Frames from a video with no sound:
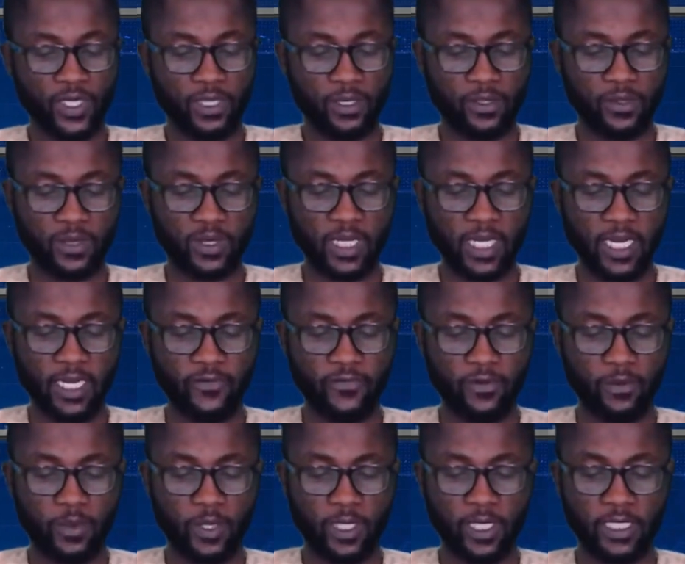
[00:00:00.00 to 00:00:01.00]
The retired
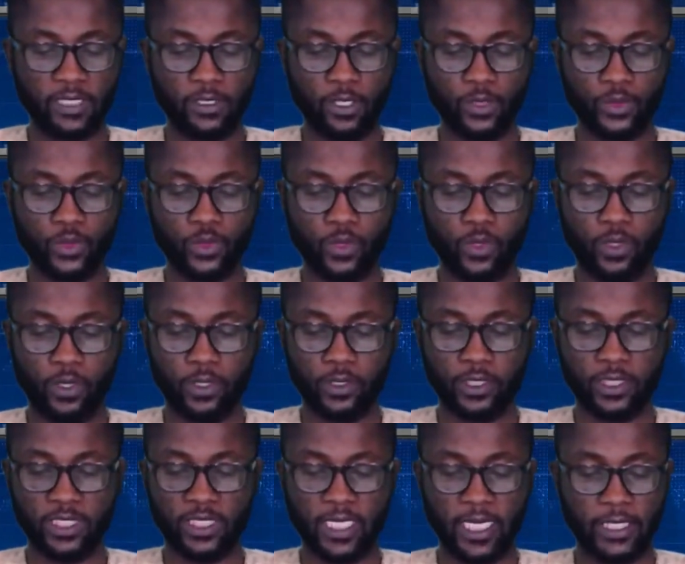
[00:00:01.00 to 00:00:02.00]
footballers also
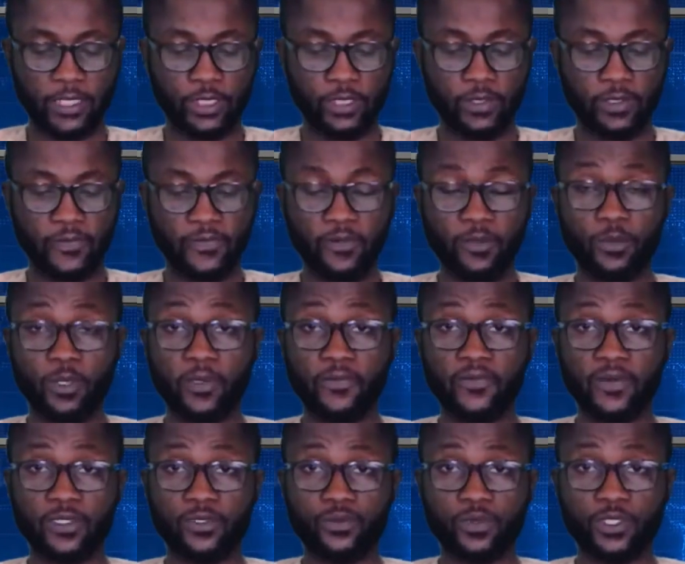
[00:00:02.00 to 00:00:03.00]
called on the Nigerian Football
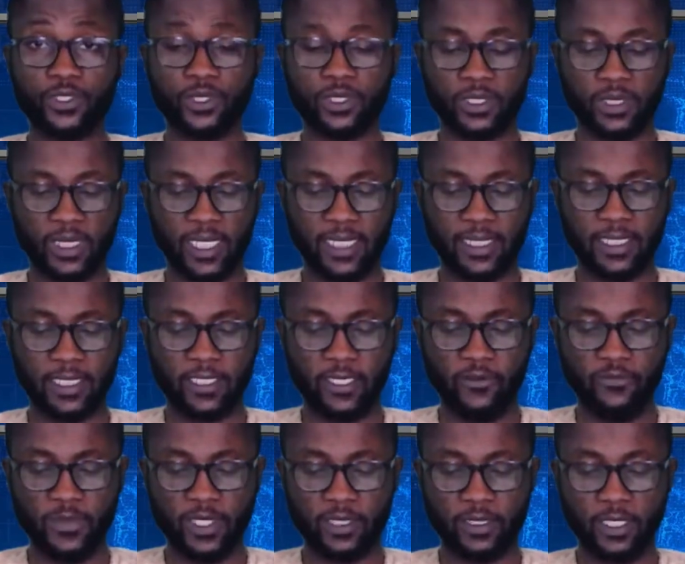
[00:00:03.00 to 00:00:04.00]
Federation and the
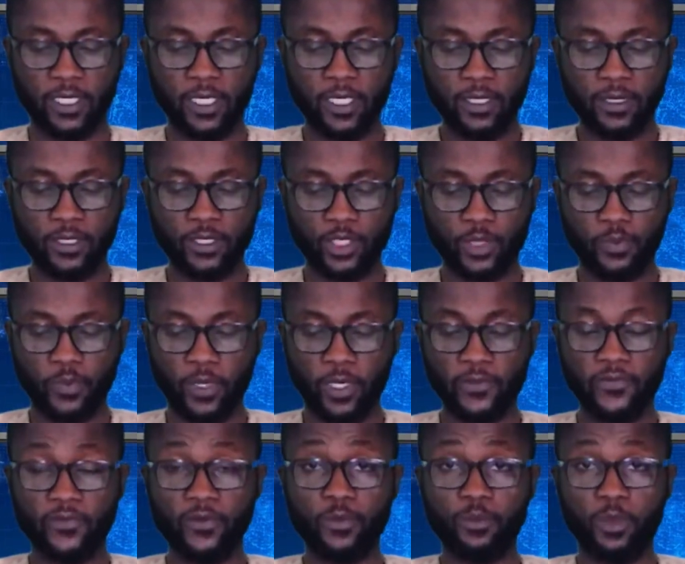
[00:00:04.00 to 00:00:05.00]
government to
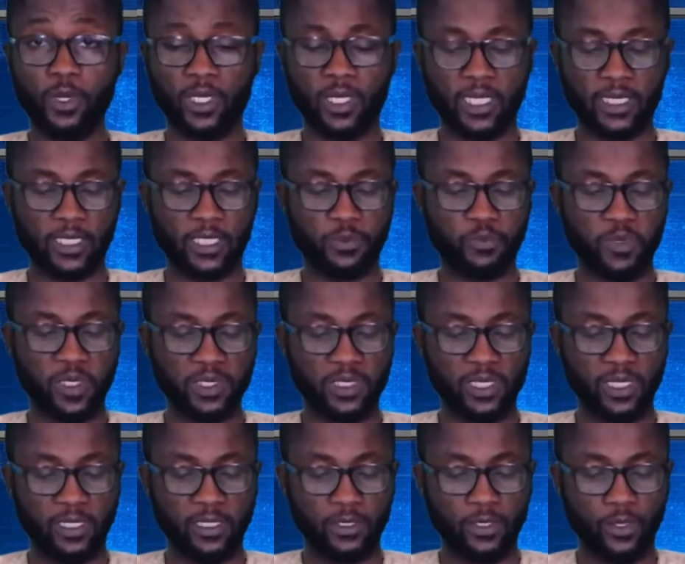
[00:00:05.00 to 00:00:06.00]
support footballers,
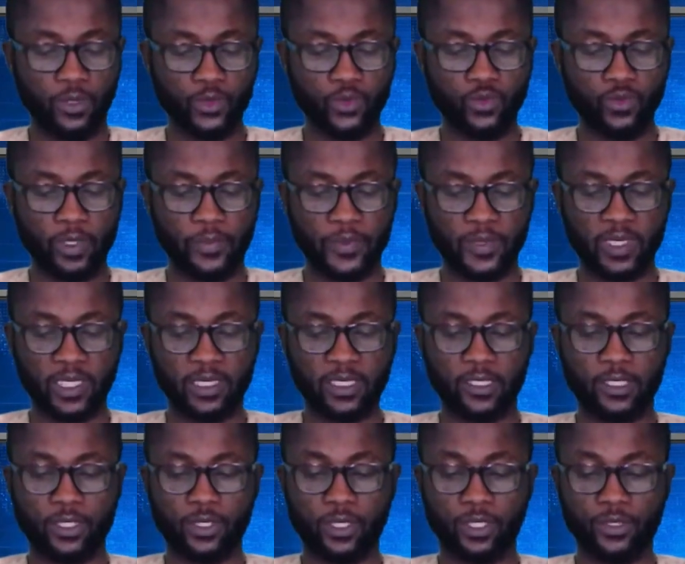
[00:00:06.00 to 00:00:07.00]
especially those who
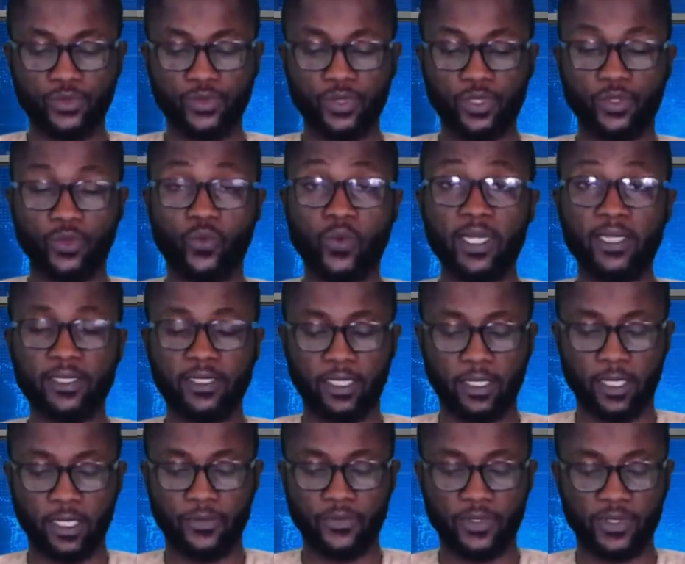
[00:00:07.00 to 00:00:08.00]
represented the country when
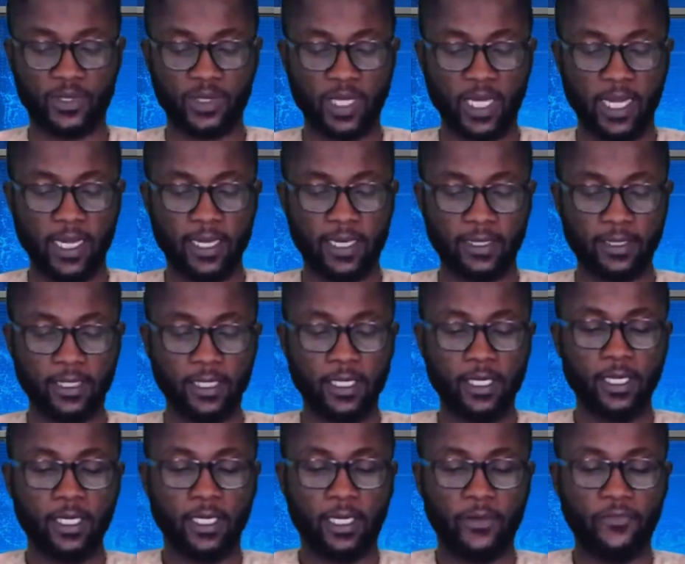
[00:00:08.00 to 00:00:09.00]
they are retired.
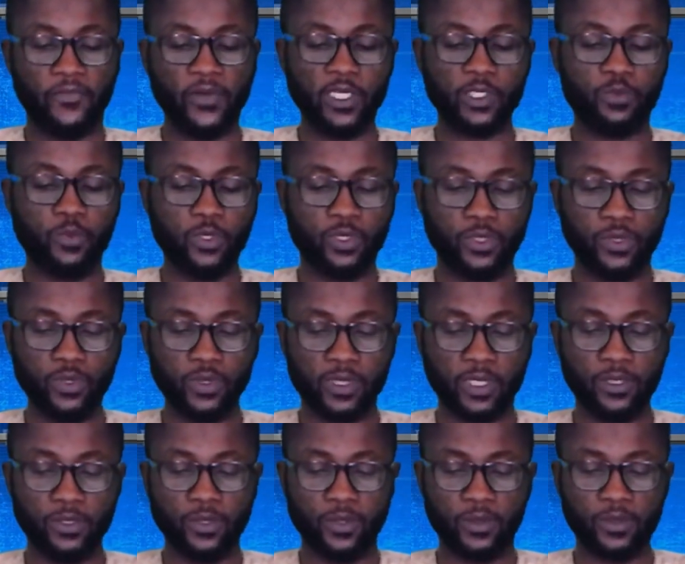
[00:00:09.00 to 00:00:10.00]
A Facebook
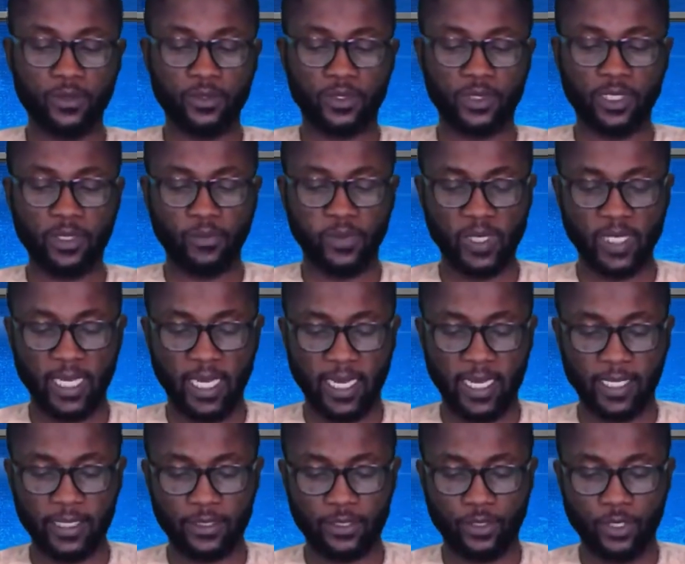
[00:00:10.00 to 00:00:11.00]
user known simply
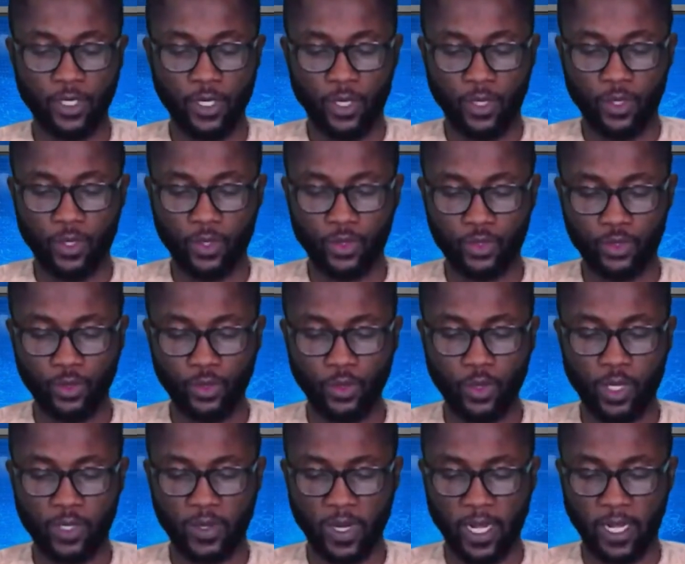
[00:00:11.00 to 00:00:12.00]
as
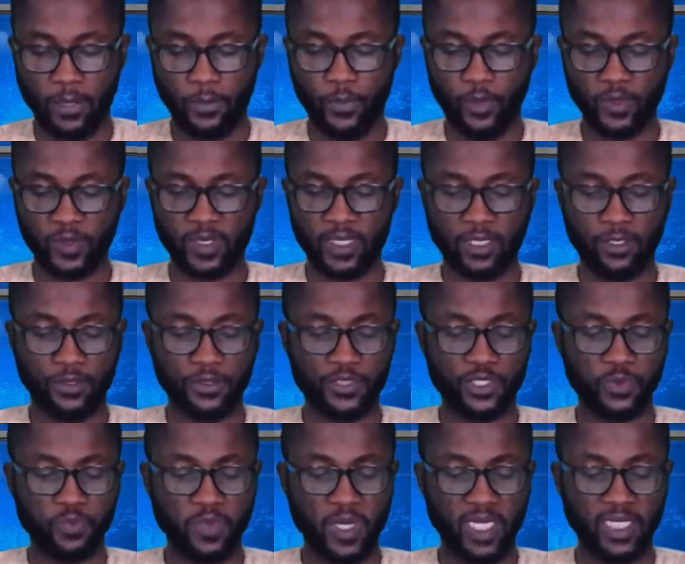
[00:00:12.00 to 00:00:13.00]
Okomora posted on
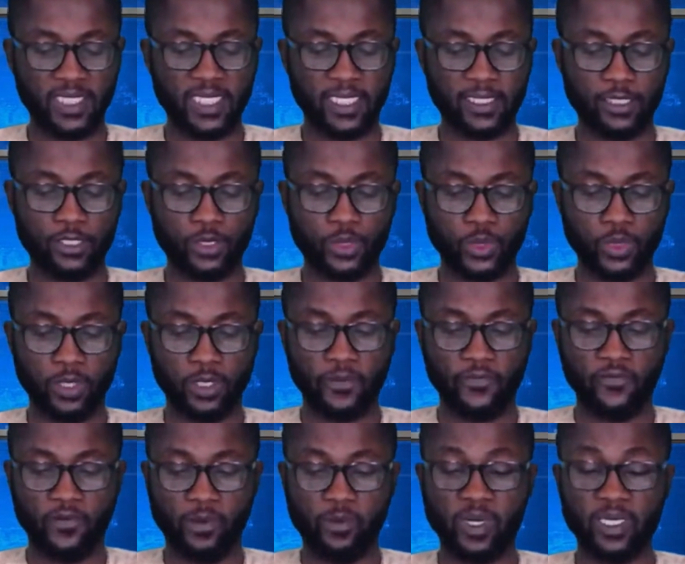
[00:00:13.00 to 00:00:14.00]
his page that he saw
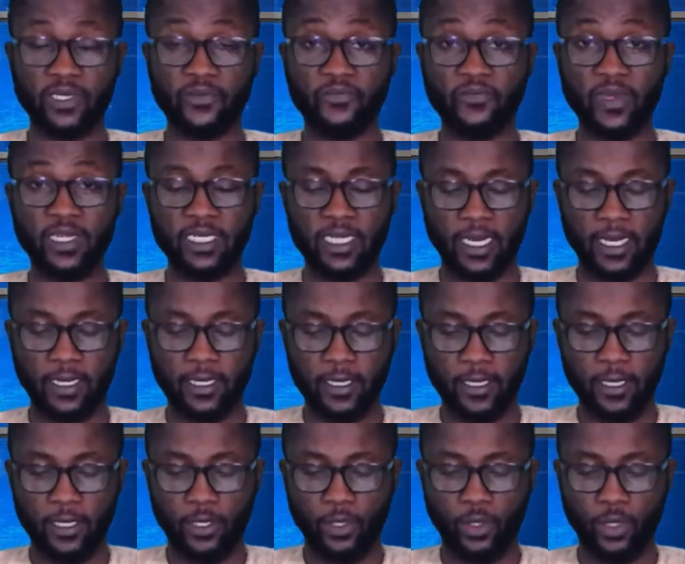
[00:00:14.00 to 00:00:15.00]
the former defender
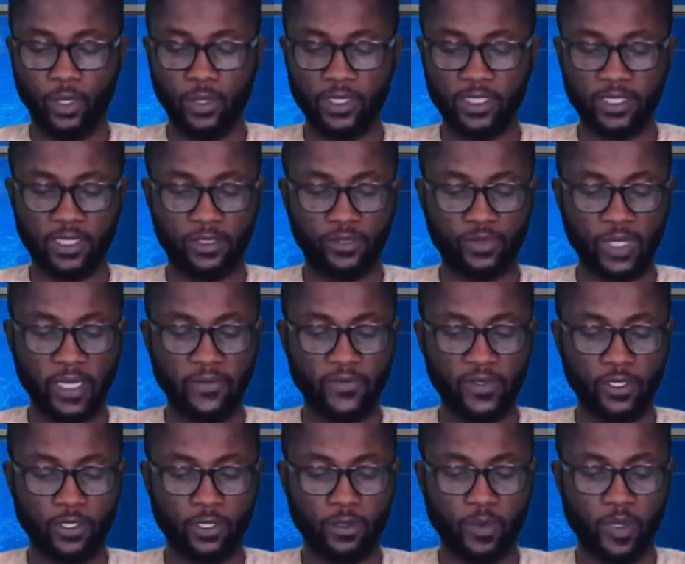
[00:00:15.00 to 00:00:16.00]
loading and
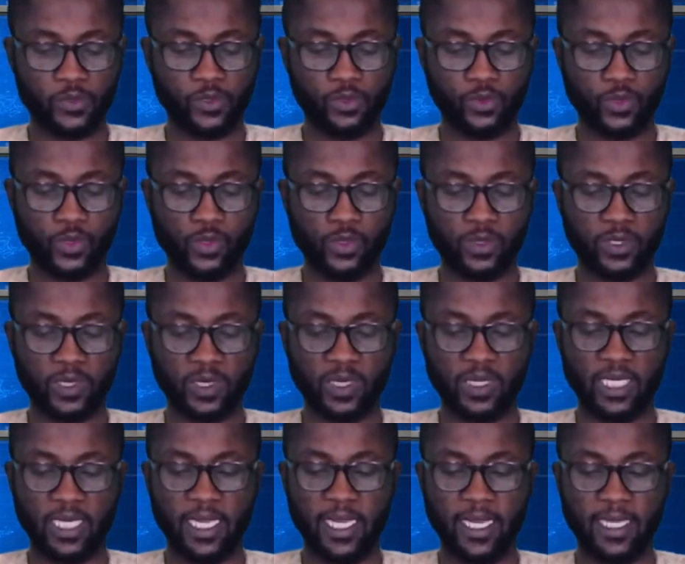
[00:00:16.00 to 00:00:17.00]
driving a commercial Toyota
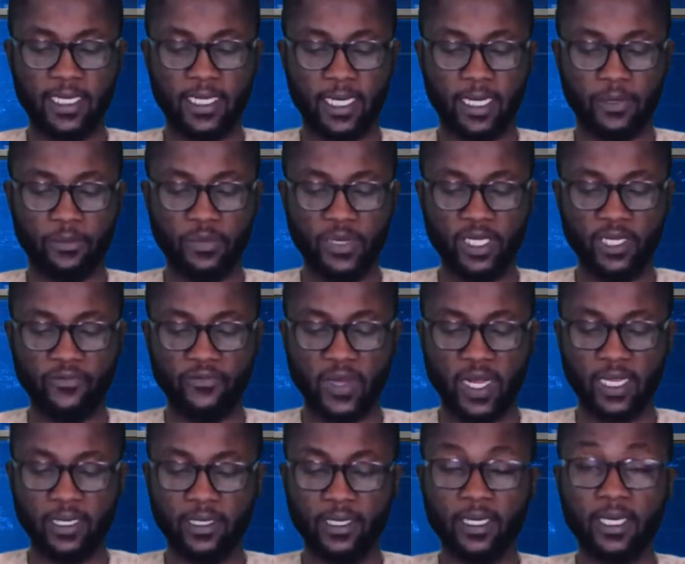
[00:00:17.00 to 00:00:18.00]
Sienna
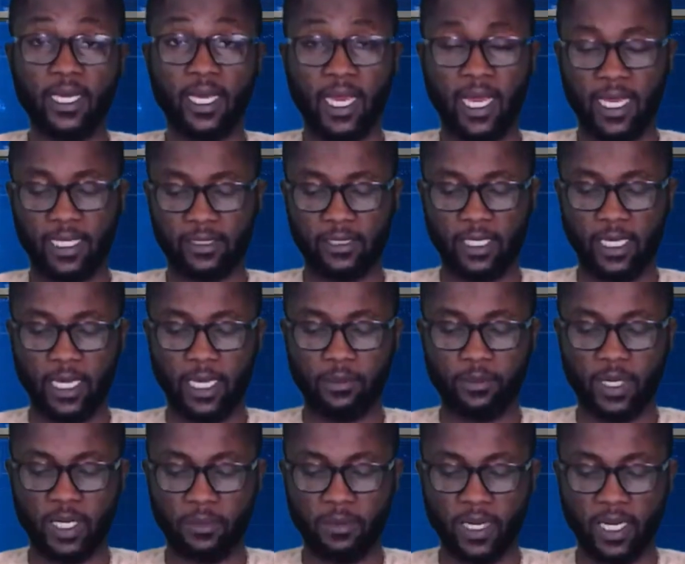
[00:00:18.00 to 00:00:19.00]
minivan at
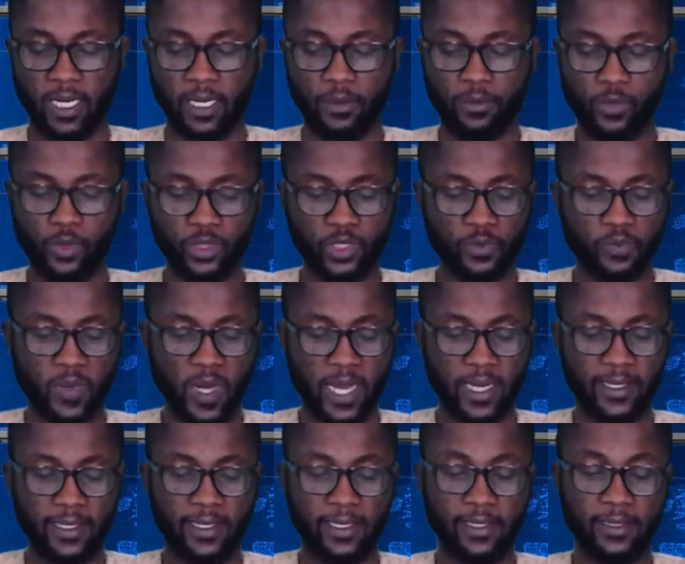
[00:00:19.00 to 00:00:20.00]
Agbapa Motor
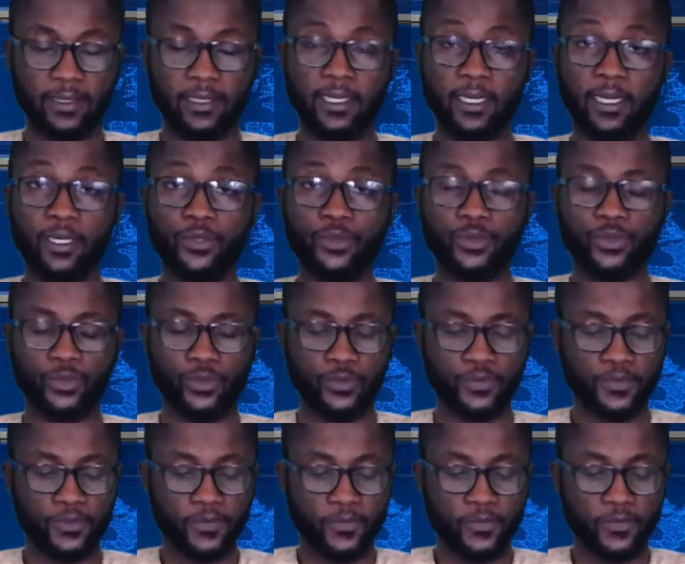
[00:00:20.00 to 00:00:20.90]
Park in Enugu.